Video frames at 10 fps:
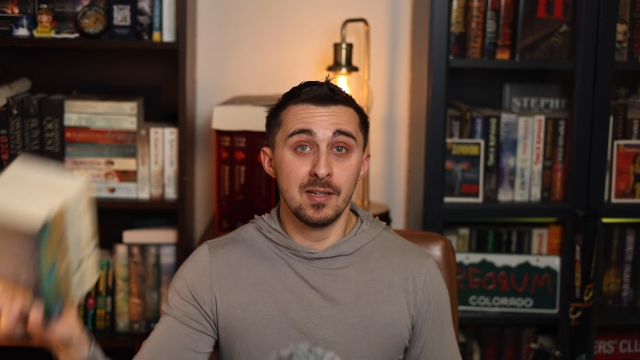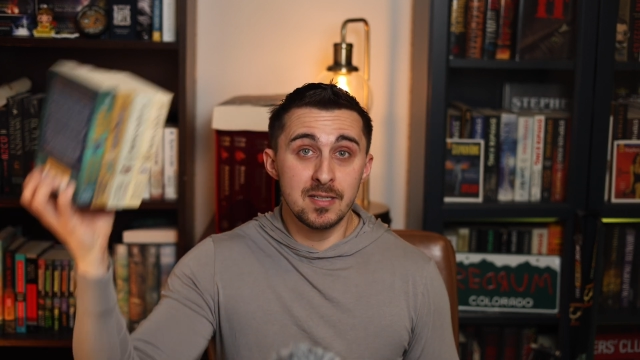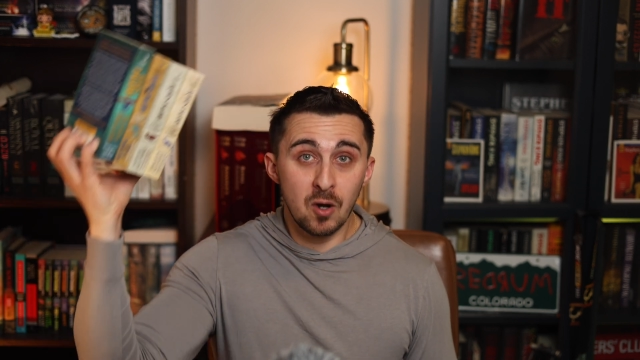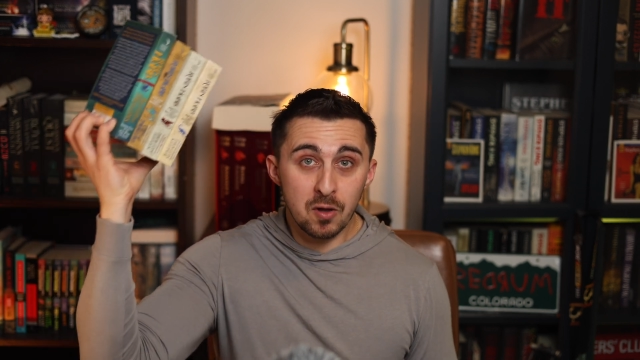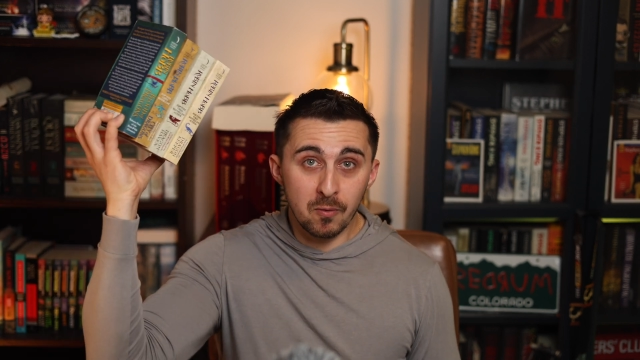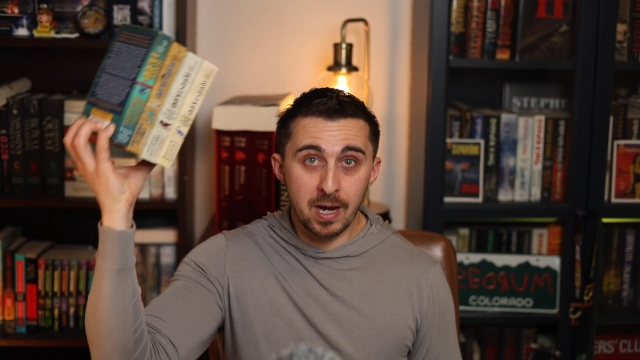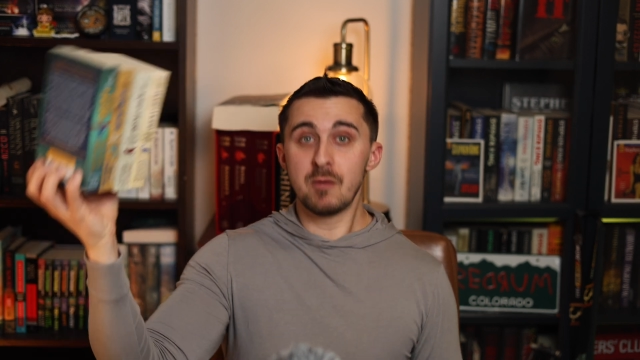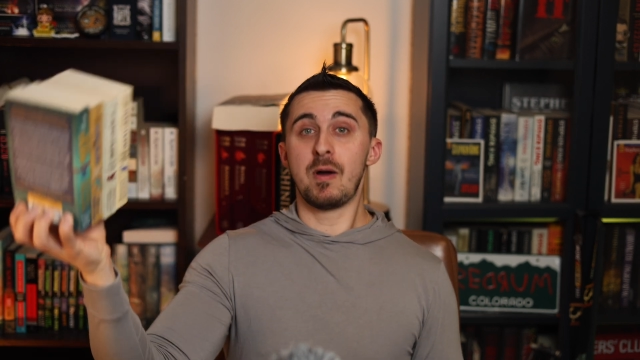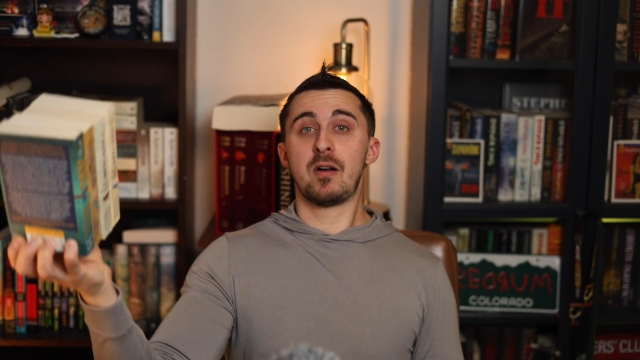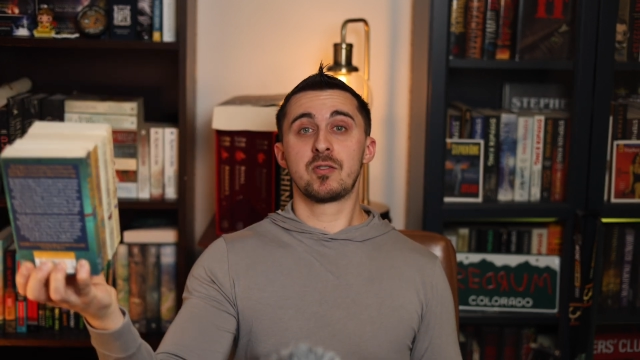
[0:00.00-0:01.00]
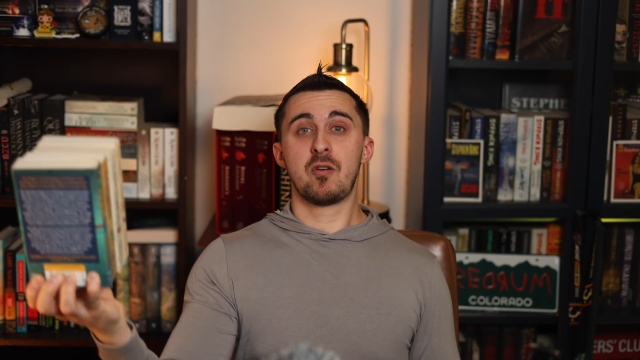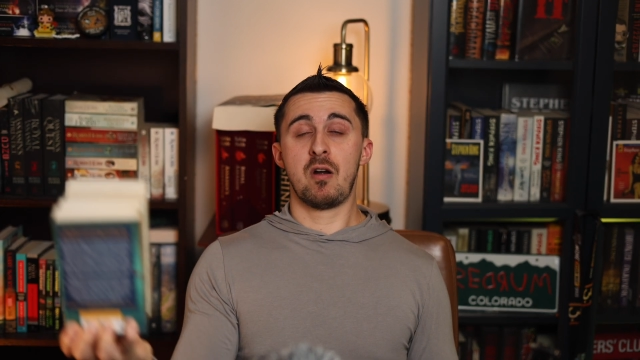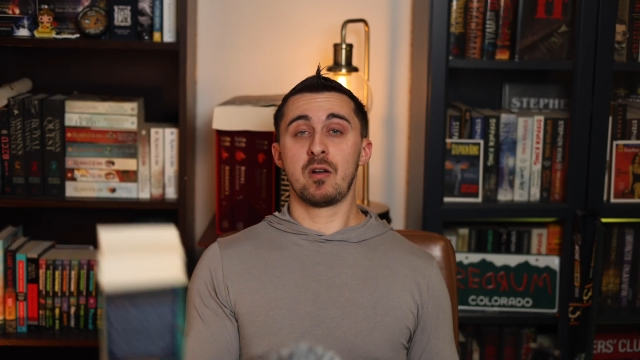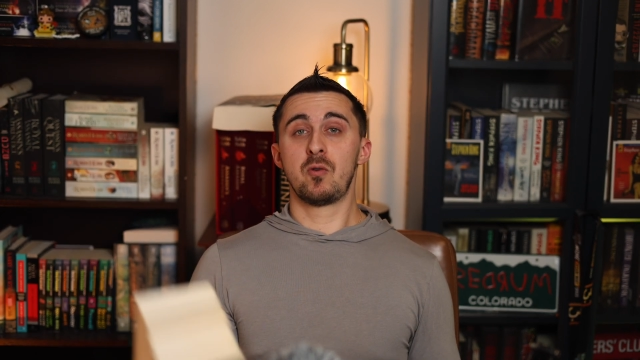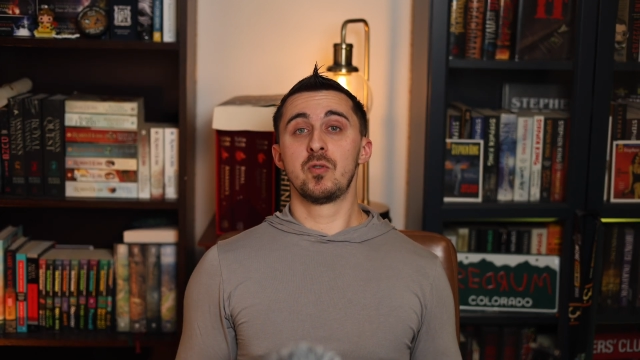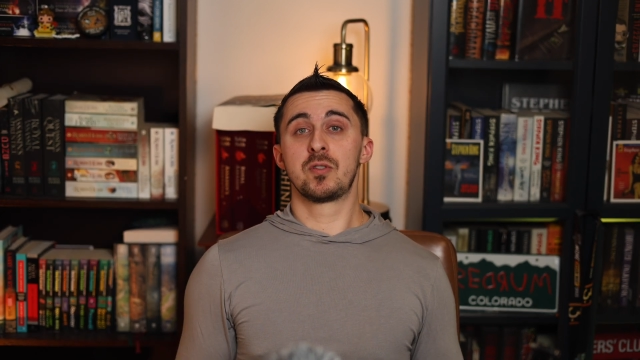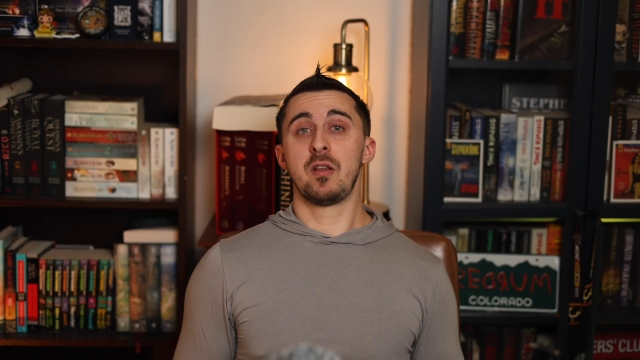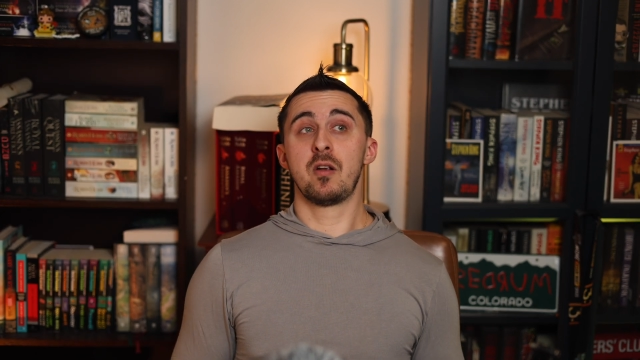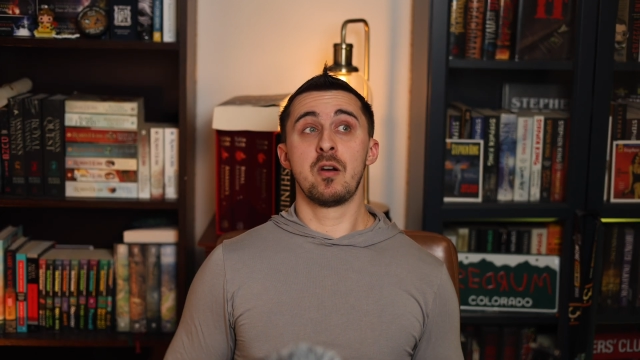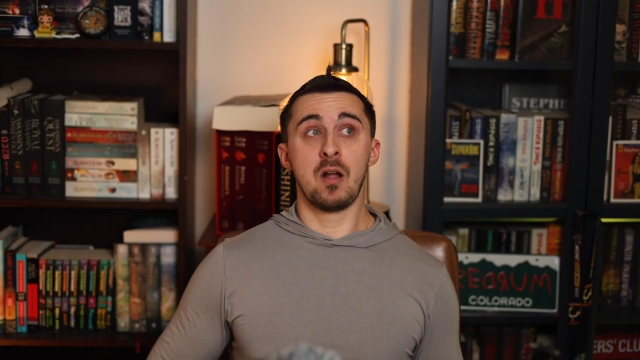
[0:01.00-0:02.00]
till the Rain Wild Chronicles to
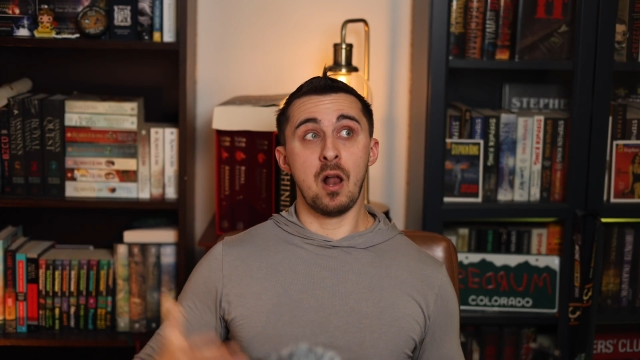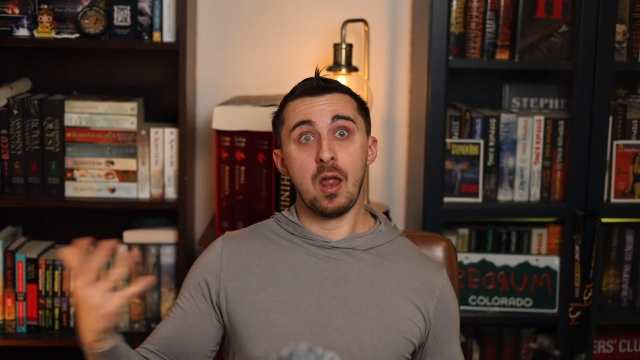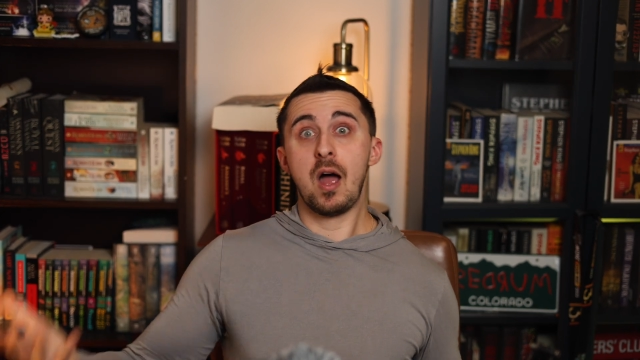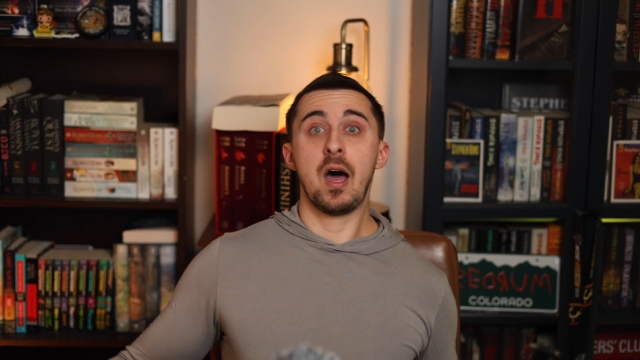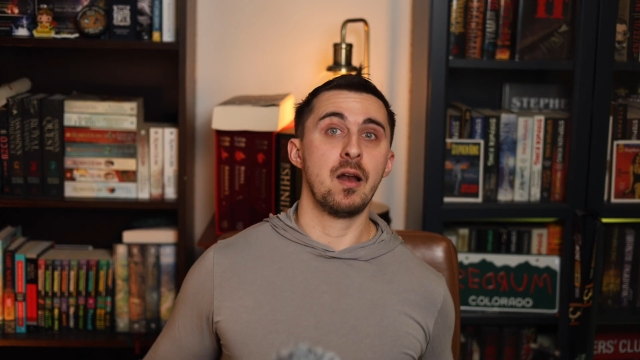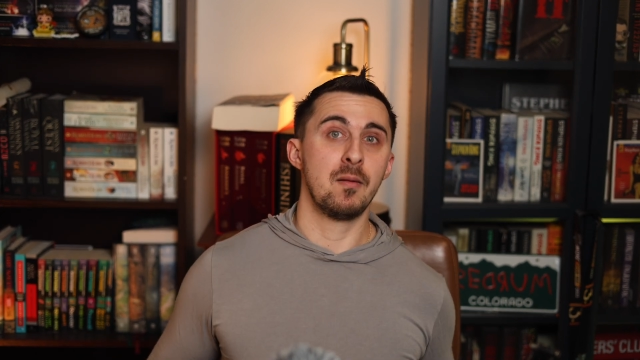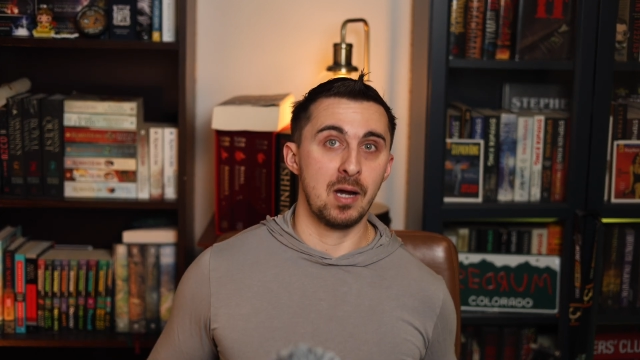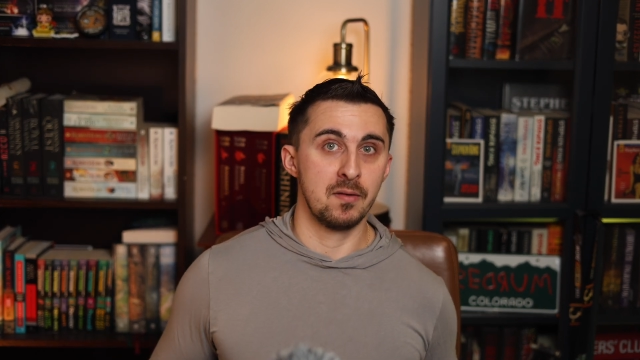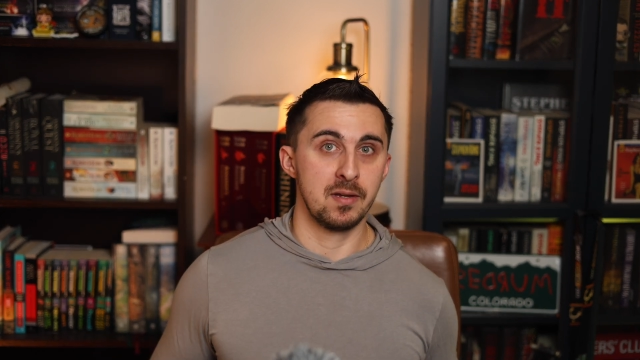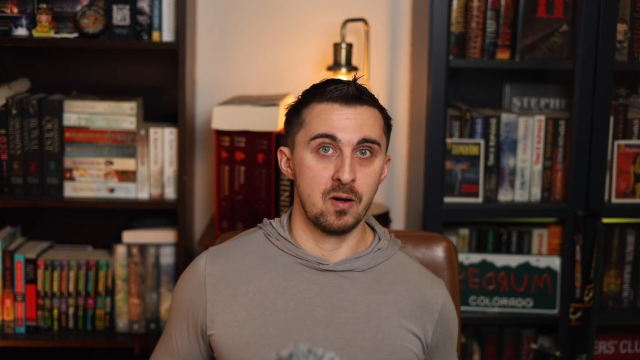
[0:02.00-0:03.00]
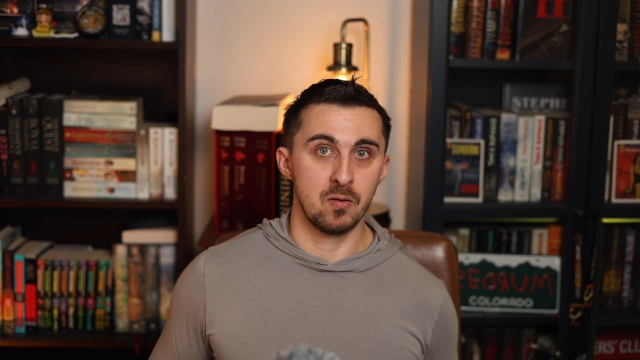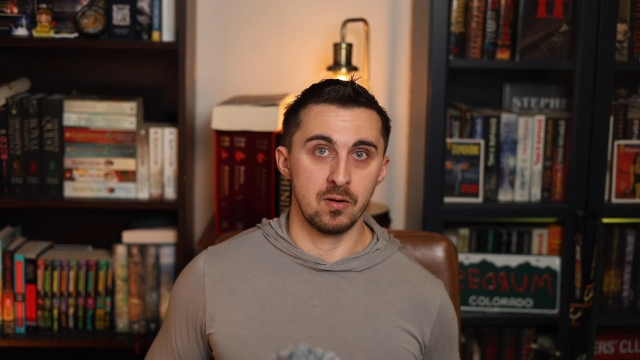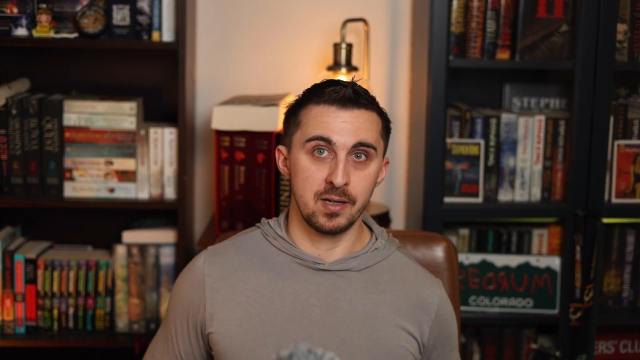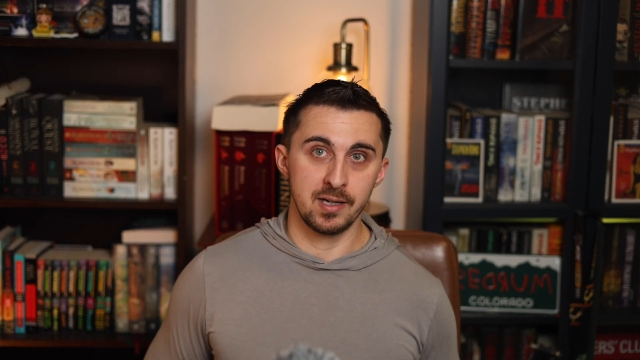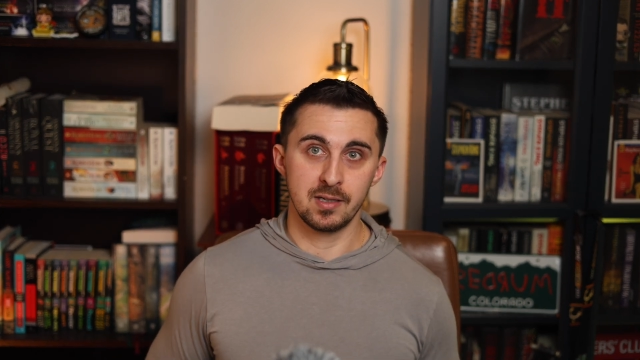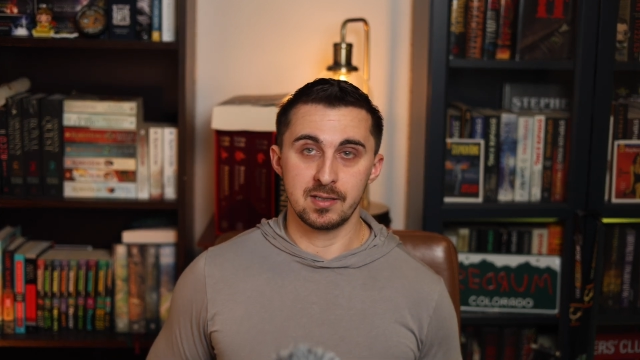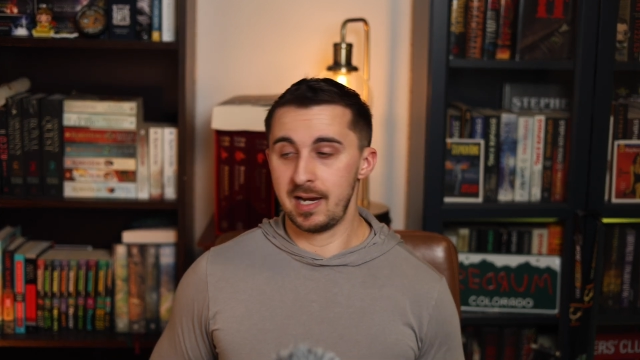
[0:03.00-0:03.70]
learn a lot about the Elderlings.